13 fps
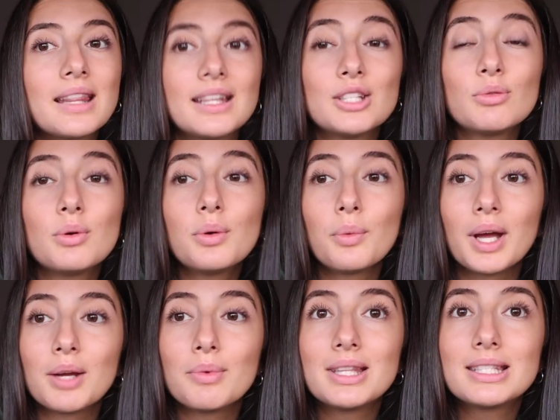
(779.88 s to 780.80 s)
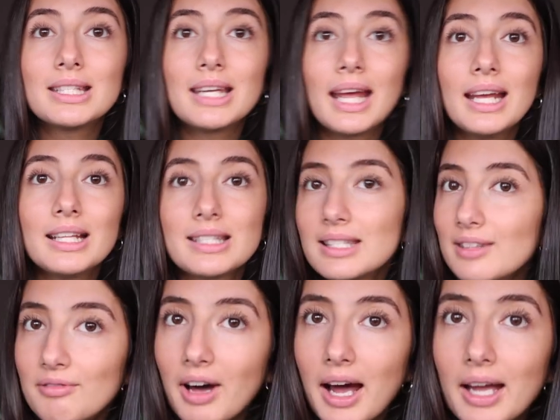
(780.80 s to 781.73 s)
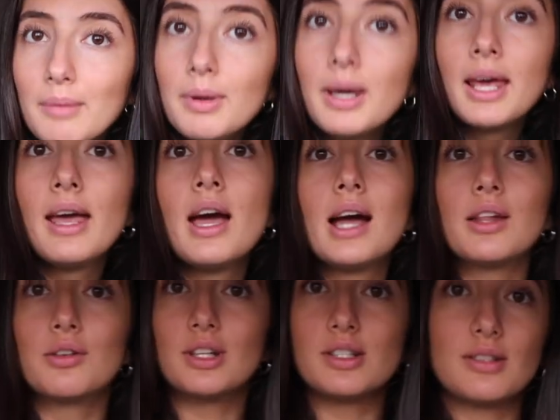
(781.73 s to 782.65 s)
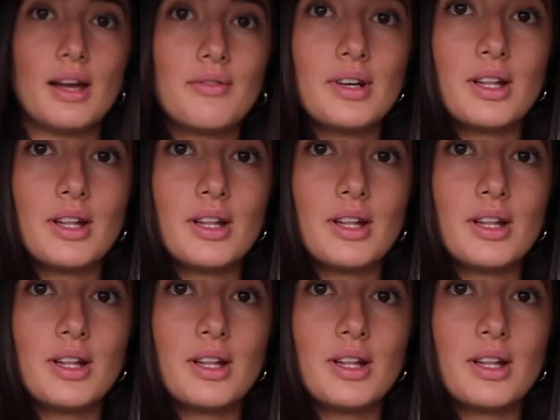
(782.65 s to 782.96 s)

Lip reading: that's what we're working with today. It's the vibe. Literally just have